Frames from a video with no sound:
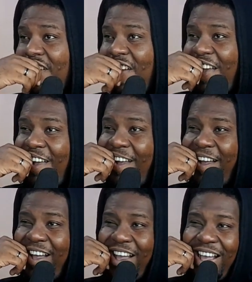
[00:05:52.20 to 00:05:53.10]

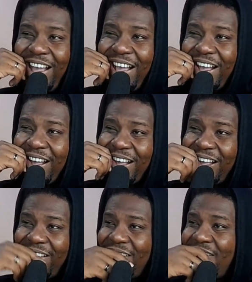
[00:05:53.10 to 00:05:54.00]
Ah!
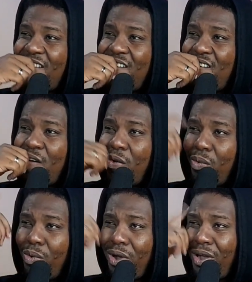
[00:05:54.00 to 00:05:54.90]

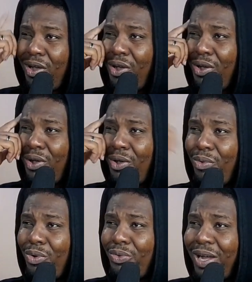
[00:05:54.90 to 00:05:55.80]

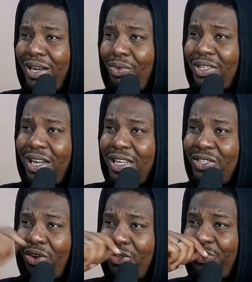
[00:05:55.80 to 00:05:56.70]
Whoa! What, what are
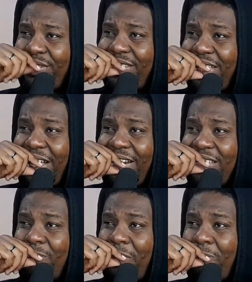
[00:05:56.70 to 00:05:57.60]
these countries here?
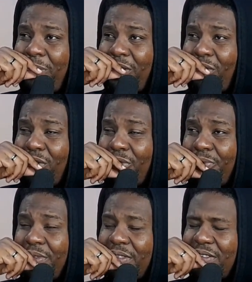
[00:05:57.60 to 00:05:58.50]
These big big
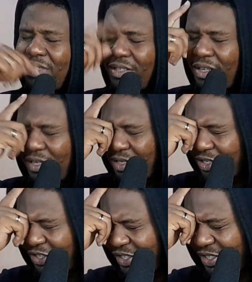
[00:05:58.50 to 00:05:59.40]
countries. Oh
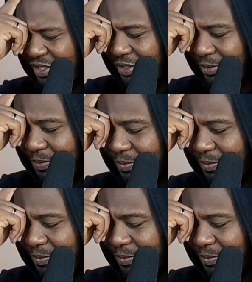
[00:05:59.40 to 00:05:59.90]
shit!